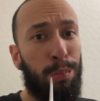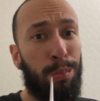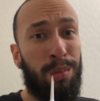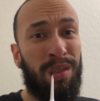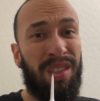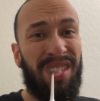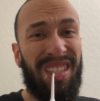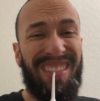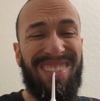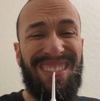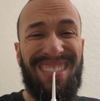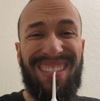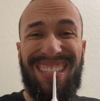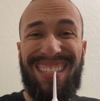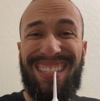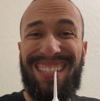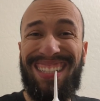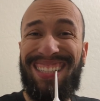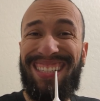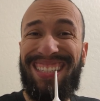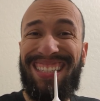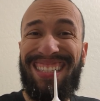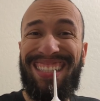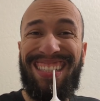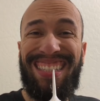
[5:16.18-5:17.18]

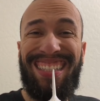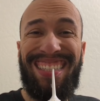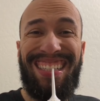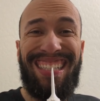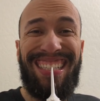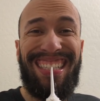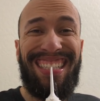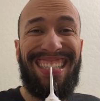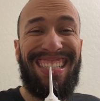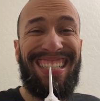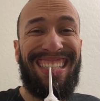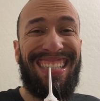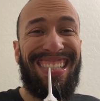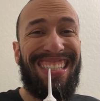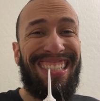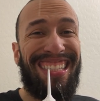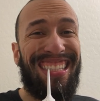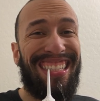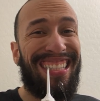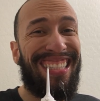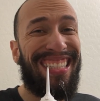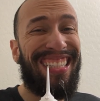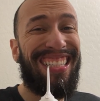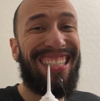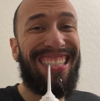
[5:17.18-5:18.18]

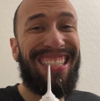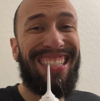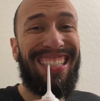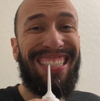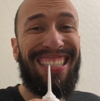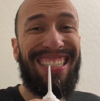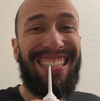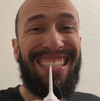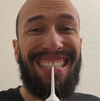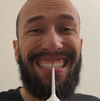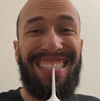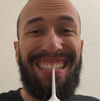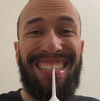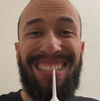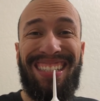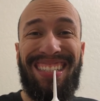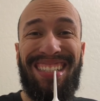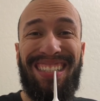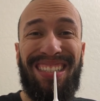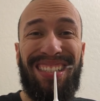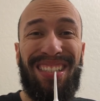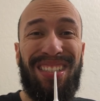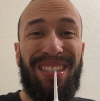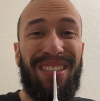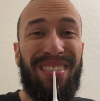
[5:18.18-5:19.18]

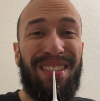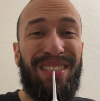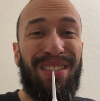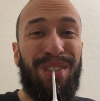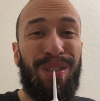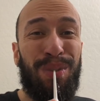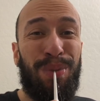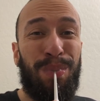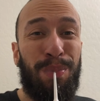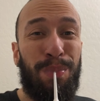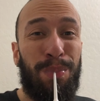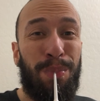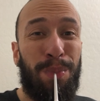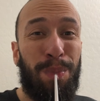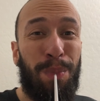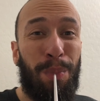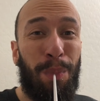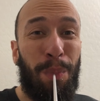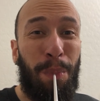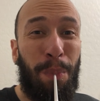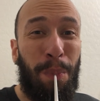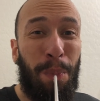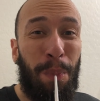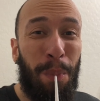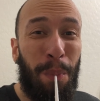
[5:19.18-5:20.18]

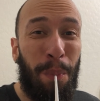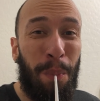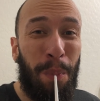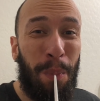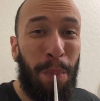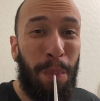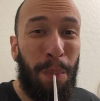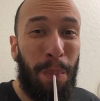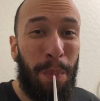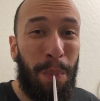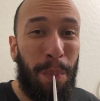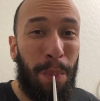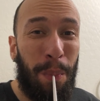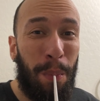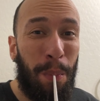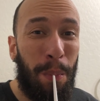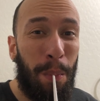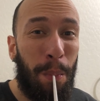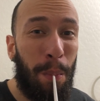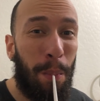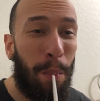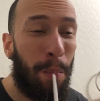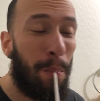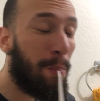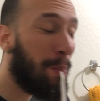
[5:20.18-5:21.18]

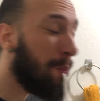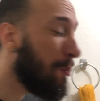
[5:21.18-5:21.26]
Nothing is said.